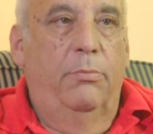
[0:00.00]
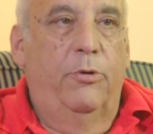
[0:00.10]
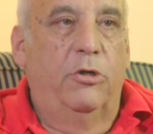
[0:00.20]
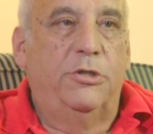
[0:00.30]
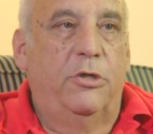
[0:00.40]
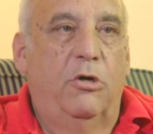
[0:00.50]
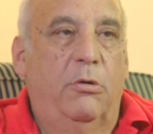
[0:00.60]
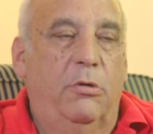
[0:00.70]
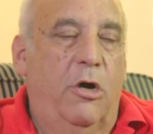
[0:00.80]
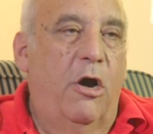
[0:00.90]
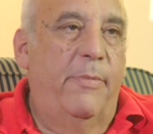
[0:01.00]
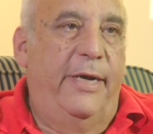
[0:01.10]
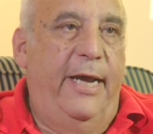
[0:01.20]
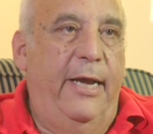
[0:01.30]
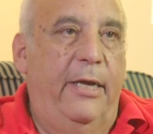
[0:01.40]
person or a car
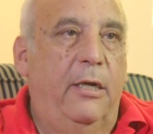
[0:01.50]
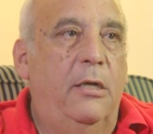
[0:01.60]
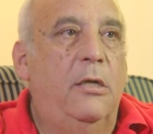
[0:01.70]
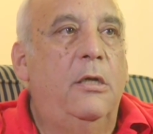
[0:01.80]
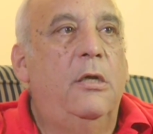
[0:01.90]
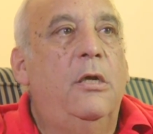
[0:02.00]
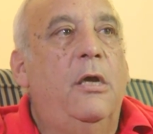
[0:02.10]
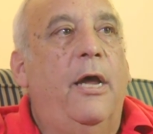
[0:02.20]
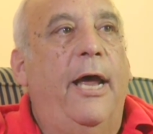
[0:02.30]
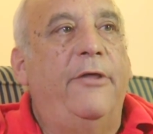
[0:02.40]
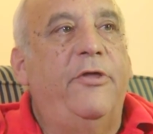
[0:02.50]
mechanic. I